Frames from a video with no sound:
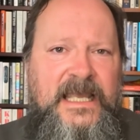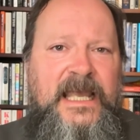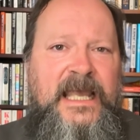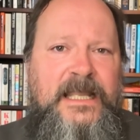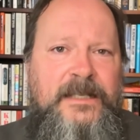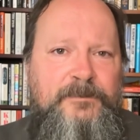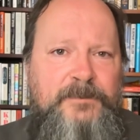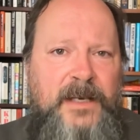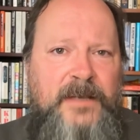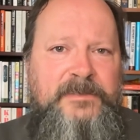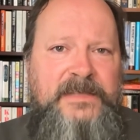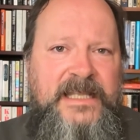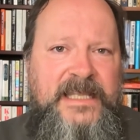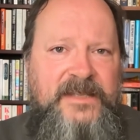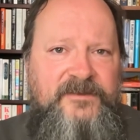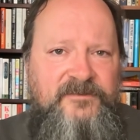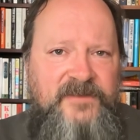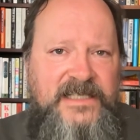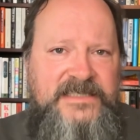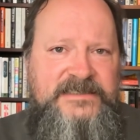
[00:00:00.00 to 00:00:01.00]
and public
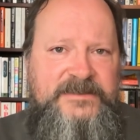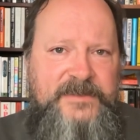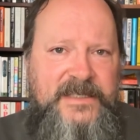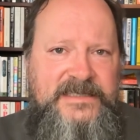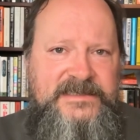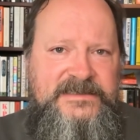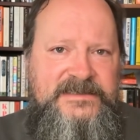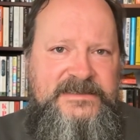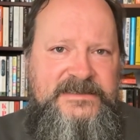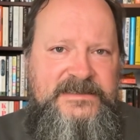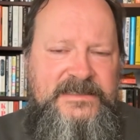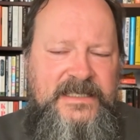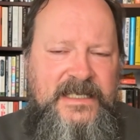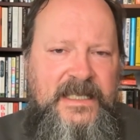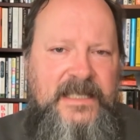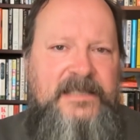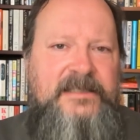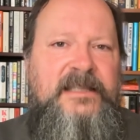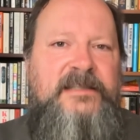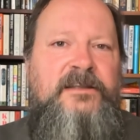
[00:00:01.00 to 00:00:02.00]
investments
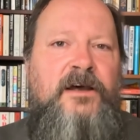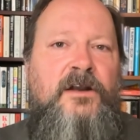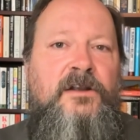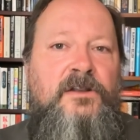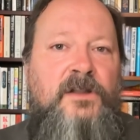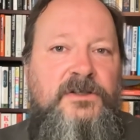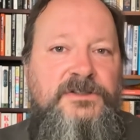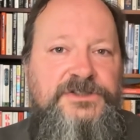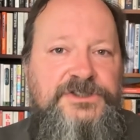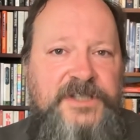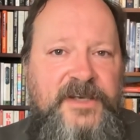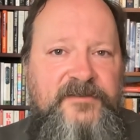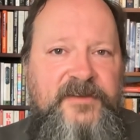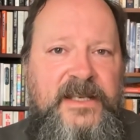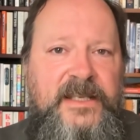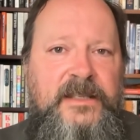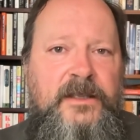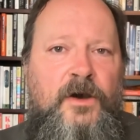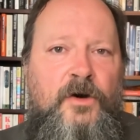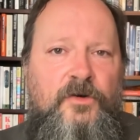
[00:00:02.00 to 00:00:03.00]
that are
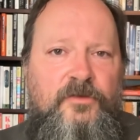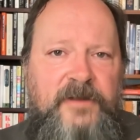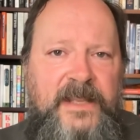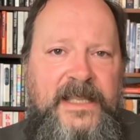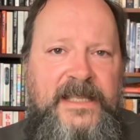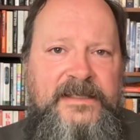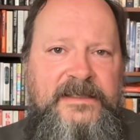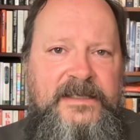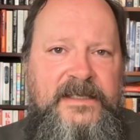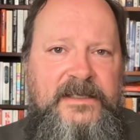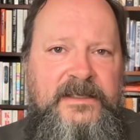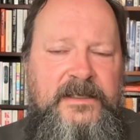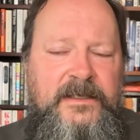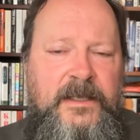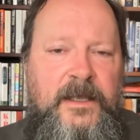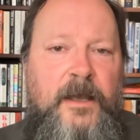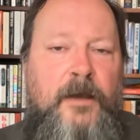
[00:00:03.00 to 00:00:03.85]
longevity-oriented